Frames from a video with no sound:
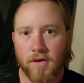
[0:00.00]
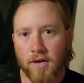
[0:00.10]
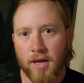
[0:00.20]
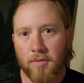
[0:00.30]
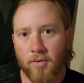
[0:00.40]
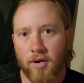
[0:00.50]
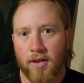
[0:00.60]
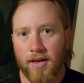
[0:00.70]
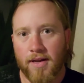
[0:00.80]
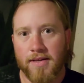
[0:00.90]
I came to
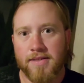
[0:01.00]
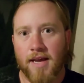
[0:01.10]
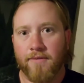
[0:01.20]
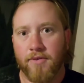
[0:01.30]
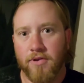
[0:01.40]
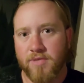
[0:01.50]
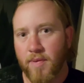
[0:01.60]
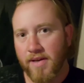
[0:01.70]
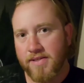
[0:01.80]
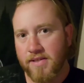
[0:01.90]
realize after
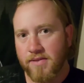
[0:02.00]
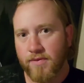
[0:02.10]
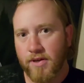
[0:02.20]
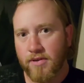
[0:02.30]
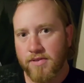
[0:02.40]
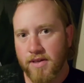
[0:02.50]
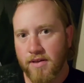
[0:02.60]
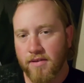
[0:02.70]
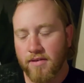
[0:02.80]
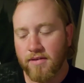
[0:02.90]
splicing these videos
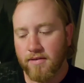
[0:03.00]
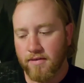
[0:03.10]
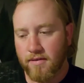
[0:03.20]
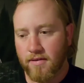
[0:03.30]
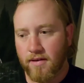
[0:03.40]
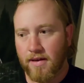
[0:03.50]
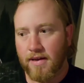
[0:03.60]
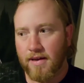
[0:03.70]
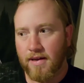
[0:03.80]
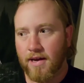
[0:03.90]
together,
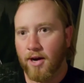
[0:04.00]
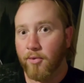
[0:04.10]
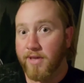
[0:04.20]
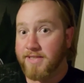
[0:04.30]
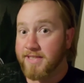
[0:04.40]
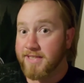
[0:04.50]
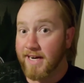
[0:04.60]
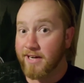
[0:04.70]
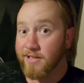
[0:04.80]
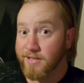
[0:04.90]
I waste
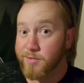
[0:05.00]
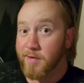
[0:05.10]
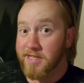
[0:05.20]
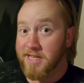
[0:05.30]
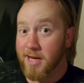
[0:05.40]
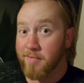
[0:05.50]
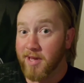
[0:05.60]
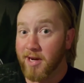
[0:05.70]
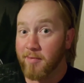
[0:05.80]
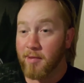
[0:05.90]
entirely too much time
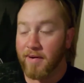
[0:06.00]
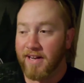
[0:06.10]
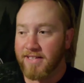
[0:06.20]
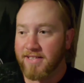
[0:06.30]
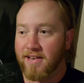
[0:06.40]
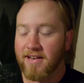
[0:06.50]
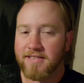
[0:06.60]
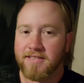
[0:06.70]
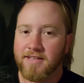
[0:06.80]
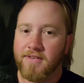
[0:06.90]
thinking about my next thought
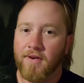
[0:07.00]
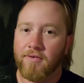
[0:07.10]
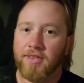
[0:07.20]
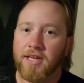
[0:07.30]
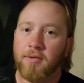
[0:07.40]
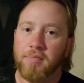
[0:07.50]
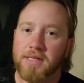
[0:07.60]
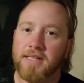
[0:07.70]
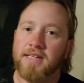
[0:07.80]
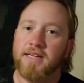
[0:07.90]
to leave everything
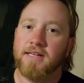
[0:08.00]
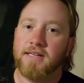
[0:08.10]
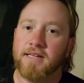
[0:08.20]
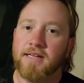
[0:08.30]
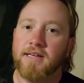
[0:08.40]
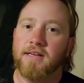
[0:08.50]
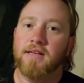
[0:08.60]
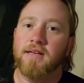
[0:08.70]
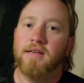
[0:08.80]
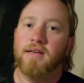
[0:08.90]
completely uncut.
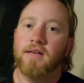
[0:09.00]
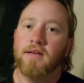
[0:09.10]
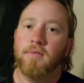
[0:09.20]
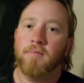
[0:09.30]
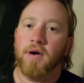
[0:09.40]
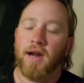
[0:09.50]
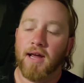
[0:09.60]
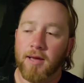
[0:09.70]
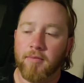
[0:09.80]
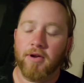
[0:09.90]
But
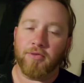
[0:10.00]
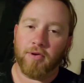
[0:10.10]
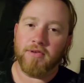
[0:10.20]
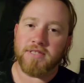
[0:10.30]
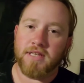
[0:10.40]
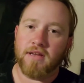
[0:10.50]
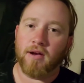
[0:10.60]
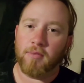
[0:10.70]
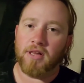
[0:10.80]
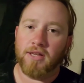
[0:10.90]
I am going to throw this in there.
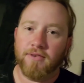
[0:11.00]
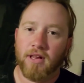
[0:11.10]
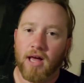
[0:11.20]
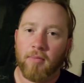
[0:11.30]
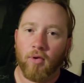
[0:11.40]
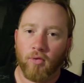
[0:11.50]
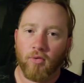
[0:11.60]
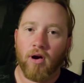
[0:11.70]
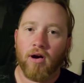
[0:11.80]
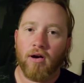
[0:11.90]
I'm going to leave it a lot more
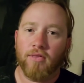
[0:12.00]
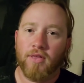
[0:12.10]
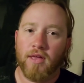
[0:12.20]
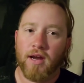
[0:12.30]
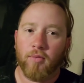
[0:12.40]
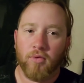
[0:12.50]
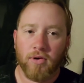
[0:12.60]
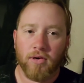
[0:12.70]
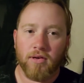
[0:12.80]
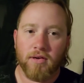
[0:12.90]
raw than I
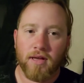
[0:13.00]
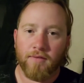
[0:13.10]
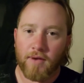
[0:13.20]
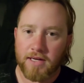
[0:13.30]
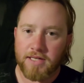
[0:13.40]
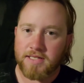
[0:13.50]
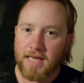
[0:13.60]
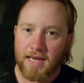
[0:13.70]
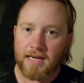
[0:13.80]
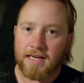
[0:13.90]
would if I just
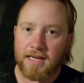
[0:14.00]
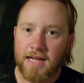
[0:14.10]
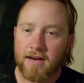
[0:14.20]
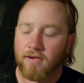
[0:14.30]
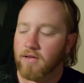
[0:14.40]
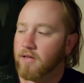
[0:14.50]
edited it out.